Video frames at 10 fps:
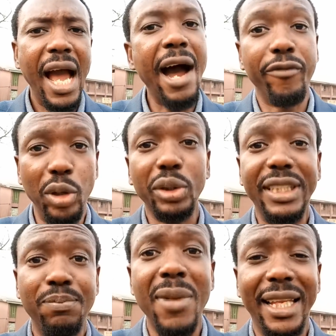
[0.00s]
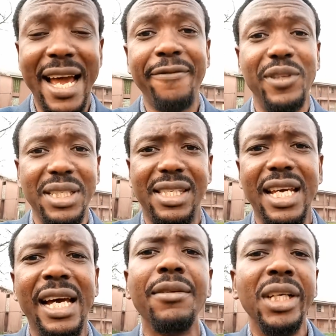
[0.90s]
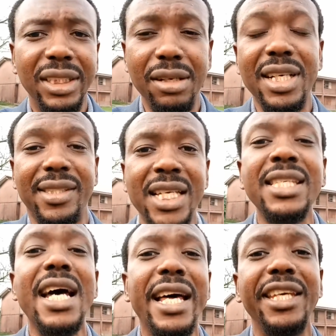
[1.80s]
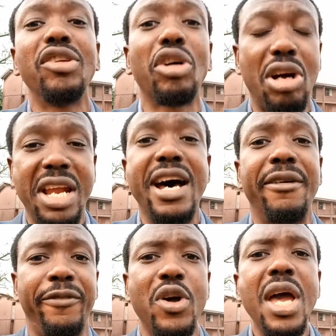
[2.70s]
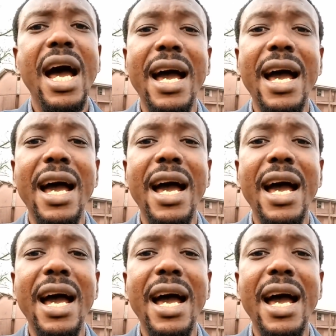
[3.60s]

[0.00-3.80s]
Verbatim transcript: I've looked at my life this year. There are things I need to cut off.